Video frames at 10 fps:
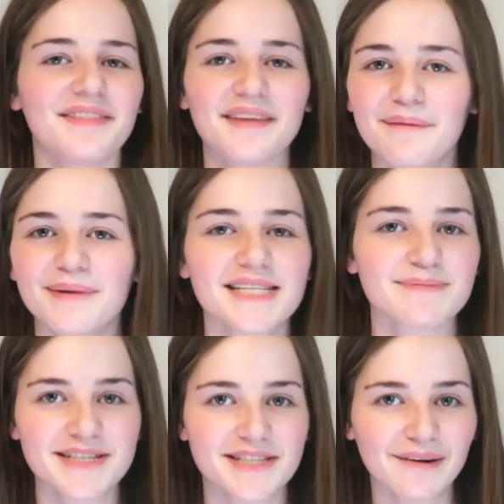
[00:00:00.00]
that makes
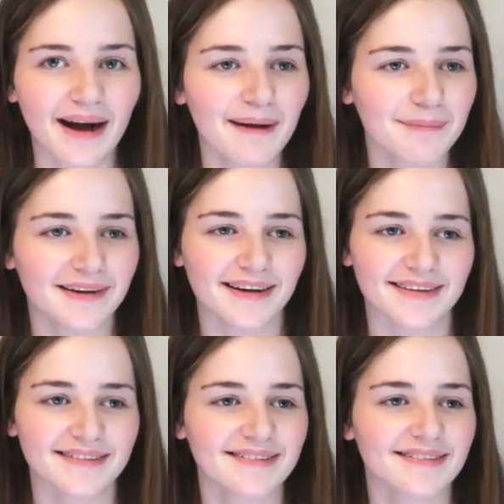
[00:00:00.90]
me so
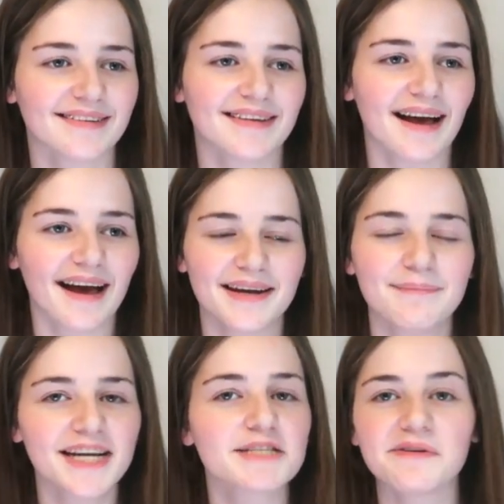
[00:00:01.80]
happy, and it
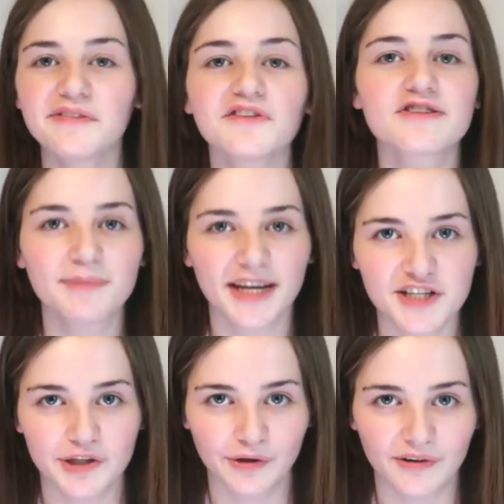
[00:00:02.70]
makes me feel
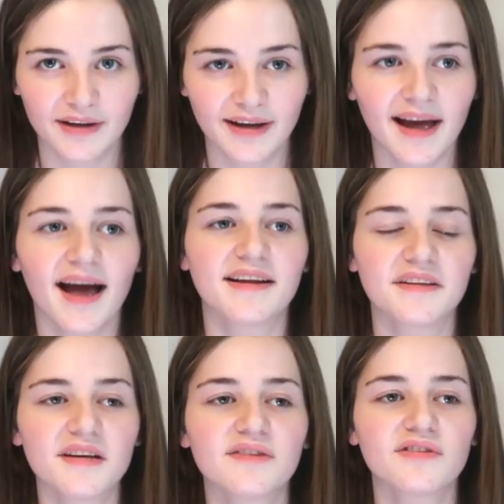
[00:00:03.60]
special. And
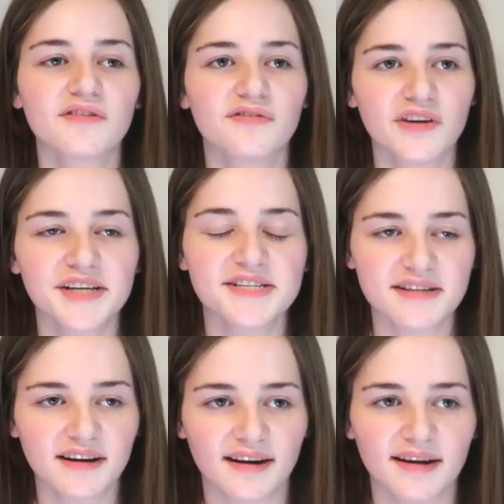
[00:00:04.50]
I think for the
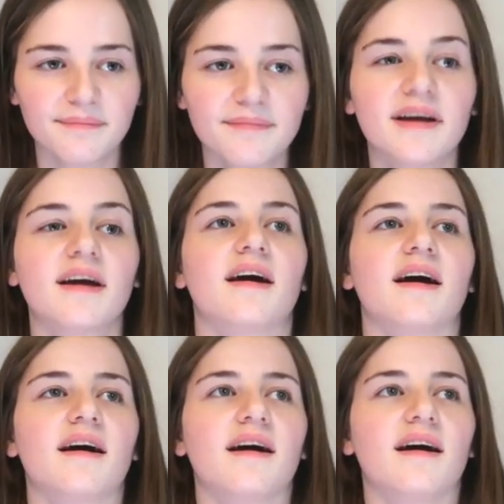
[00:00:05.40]
first time,
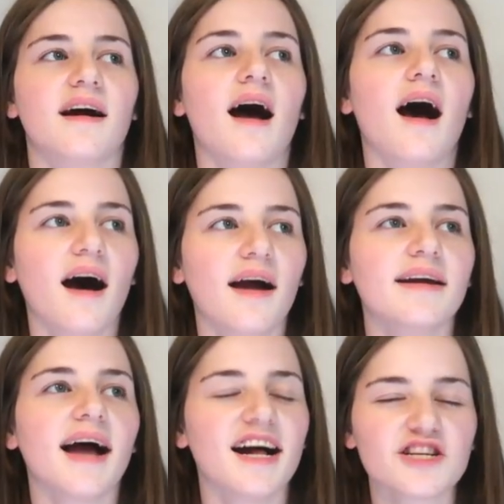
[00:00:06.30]

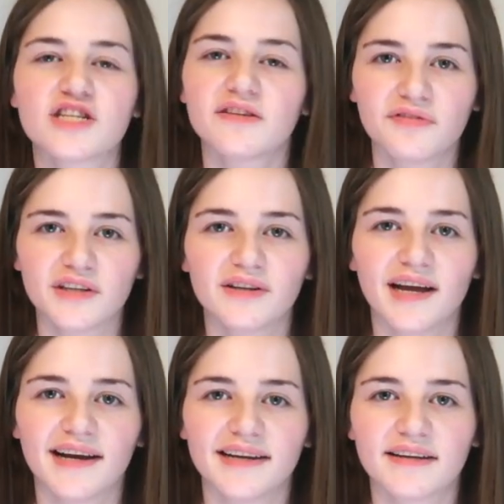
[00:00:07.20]
I actually feel
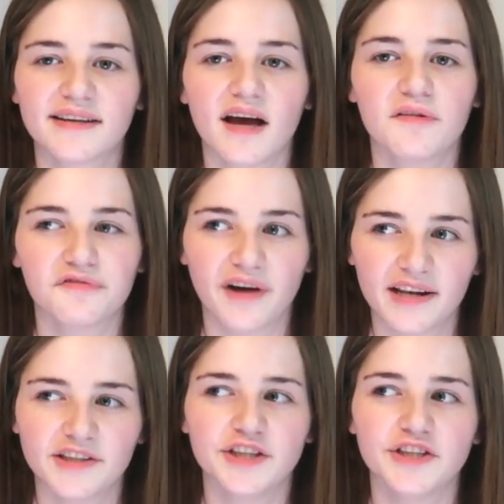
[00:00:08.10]
like a
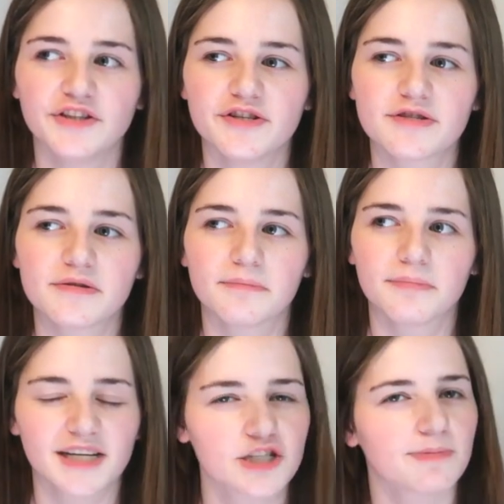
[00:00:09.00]
valued
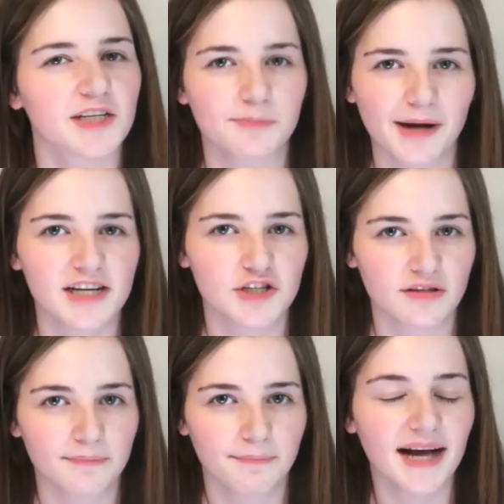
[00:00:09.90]
Pleasure Beach
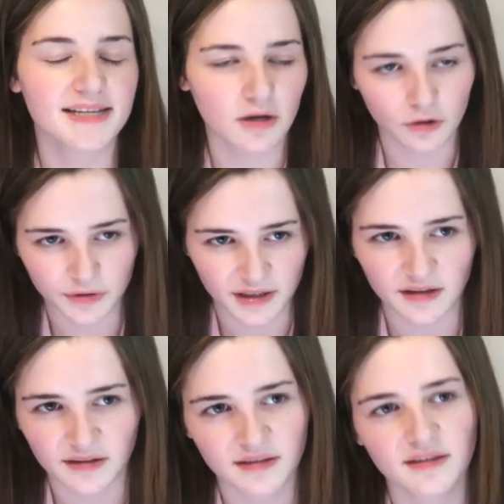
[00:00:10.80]
pass
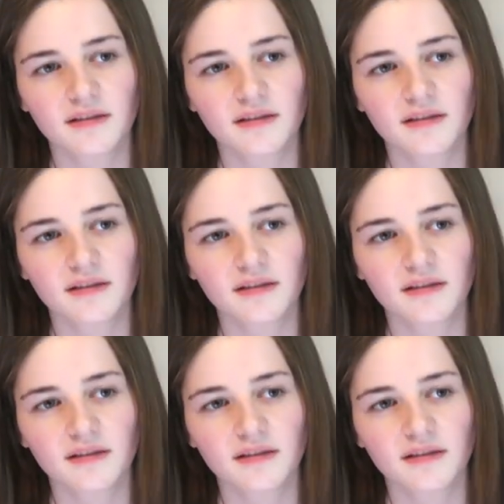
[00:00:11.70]
holder.